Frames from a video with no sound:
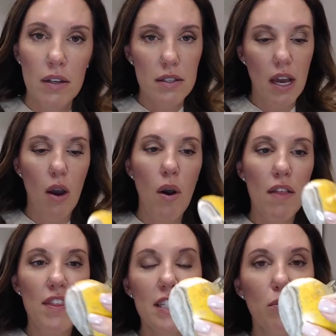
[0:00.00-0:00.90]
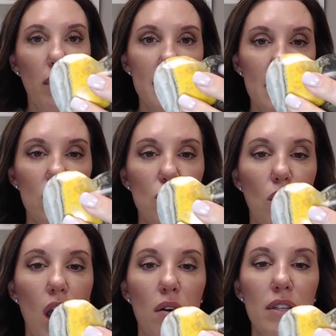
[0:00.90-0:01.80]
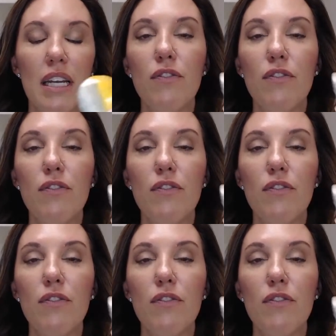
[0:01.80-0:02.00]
So this one is in store only.